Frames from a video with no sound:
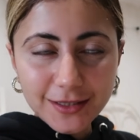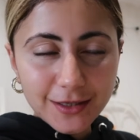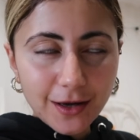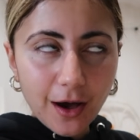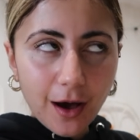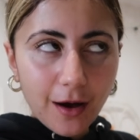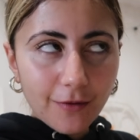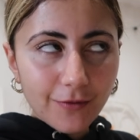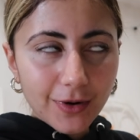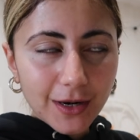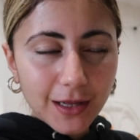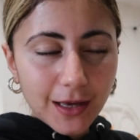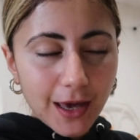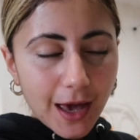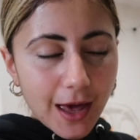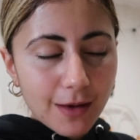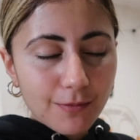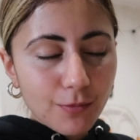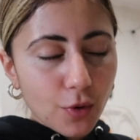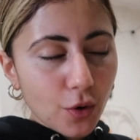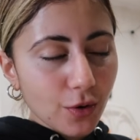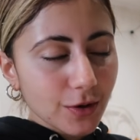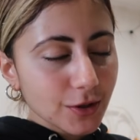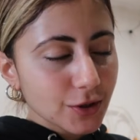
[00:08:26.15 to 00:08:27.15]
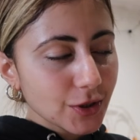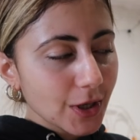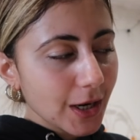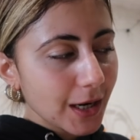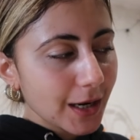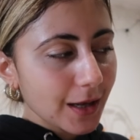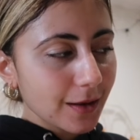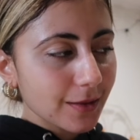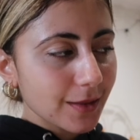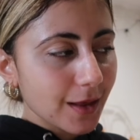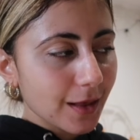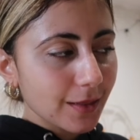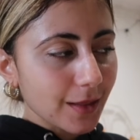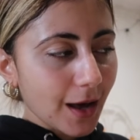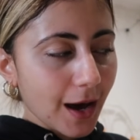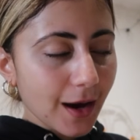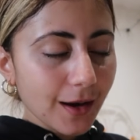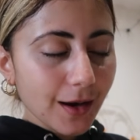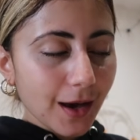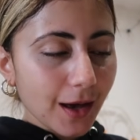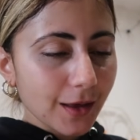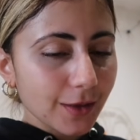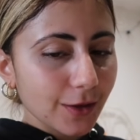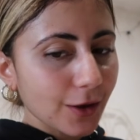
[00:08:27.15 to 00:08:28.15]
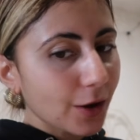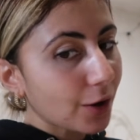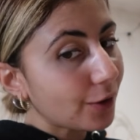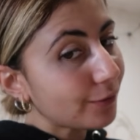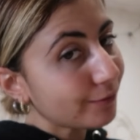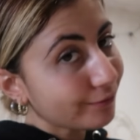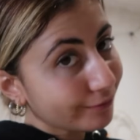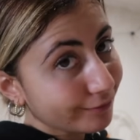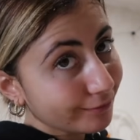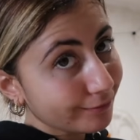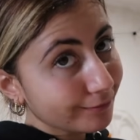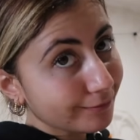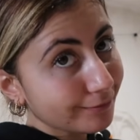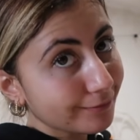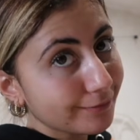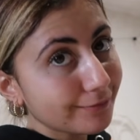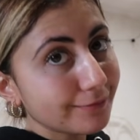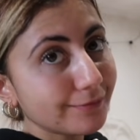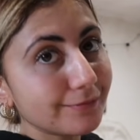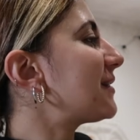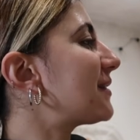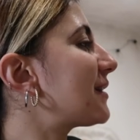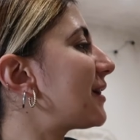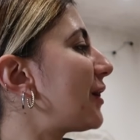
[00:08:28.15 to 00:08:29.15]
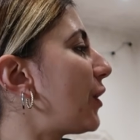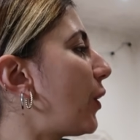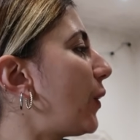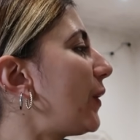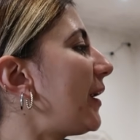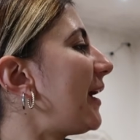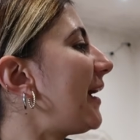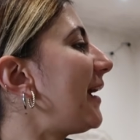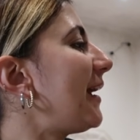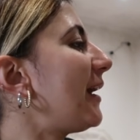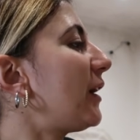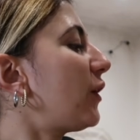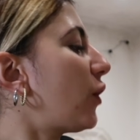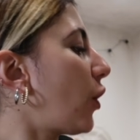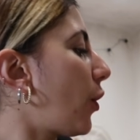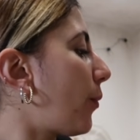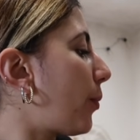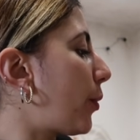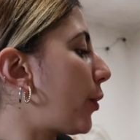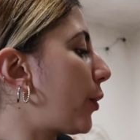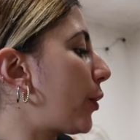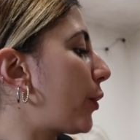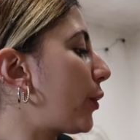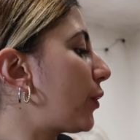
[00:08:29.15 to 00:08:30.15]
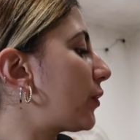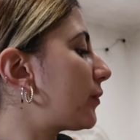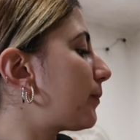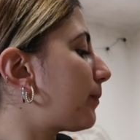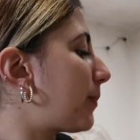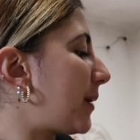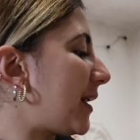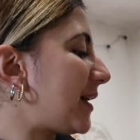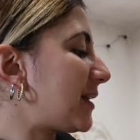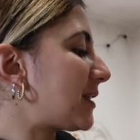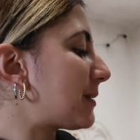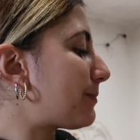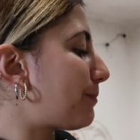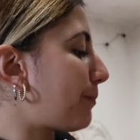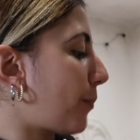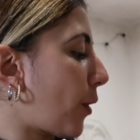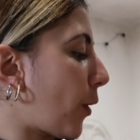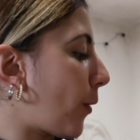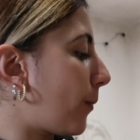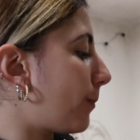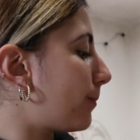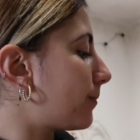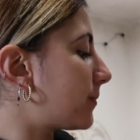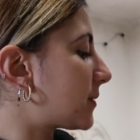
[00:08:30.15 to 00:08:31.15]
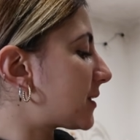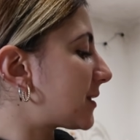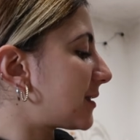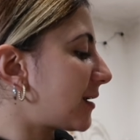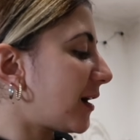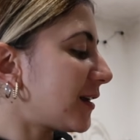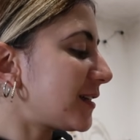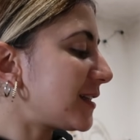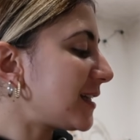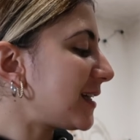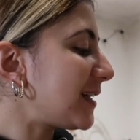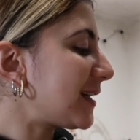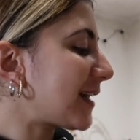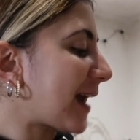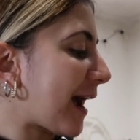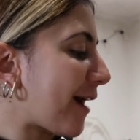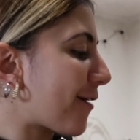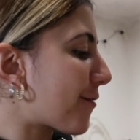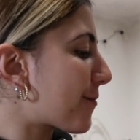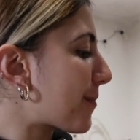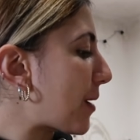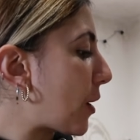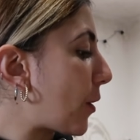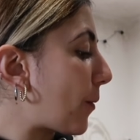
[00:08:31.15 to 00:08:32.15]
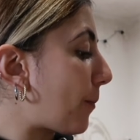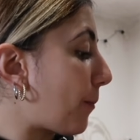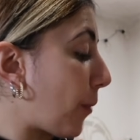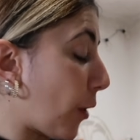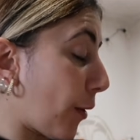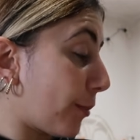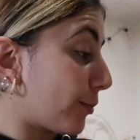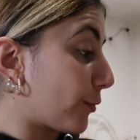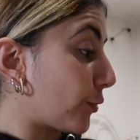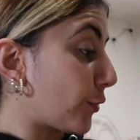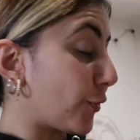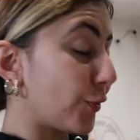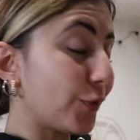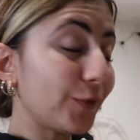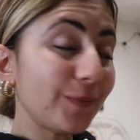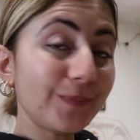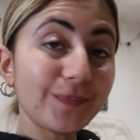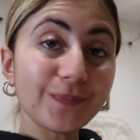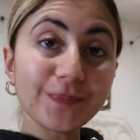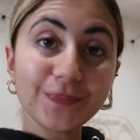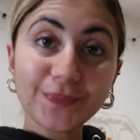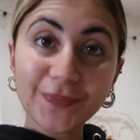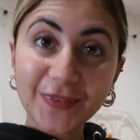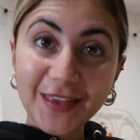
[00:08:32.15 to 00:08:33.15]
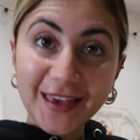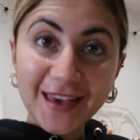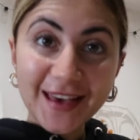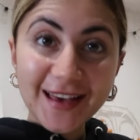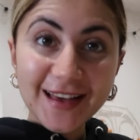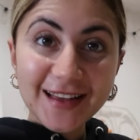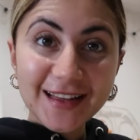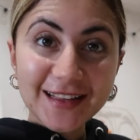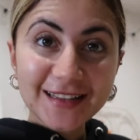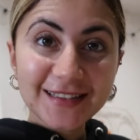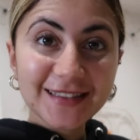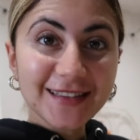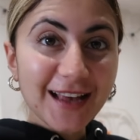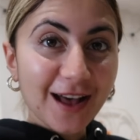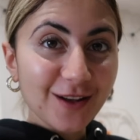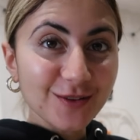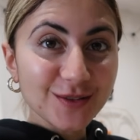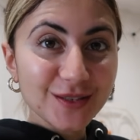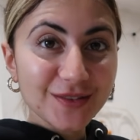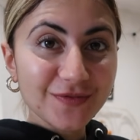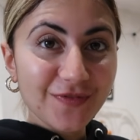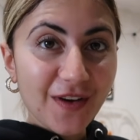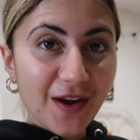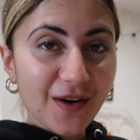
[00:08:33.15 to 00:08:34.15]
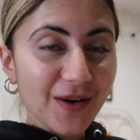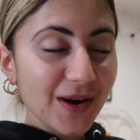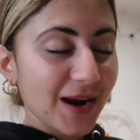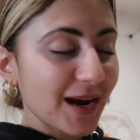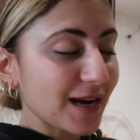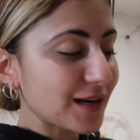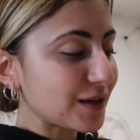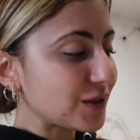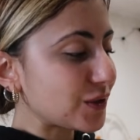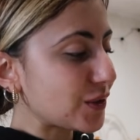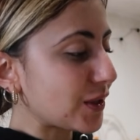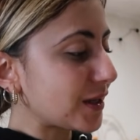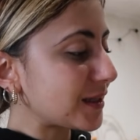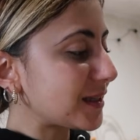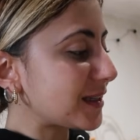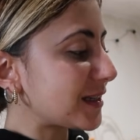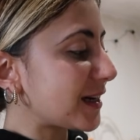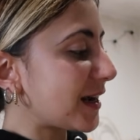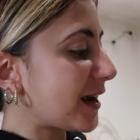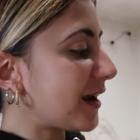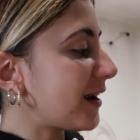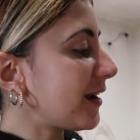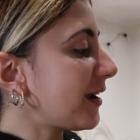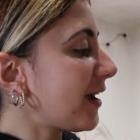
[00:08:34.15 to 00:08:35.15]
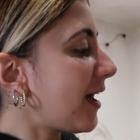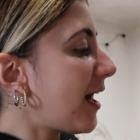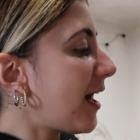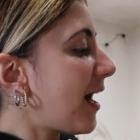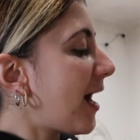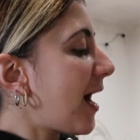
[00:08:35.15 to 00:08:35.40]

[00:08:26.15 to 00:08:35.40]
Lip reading: You can't really get more Australian than that, can you? We've got these lolly gobble bliss bombs nutty caramel popcorn. Sounds very interesting.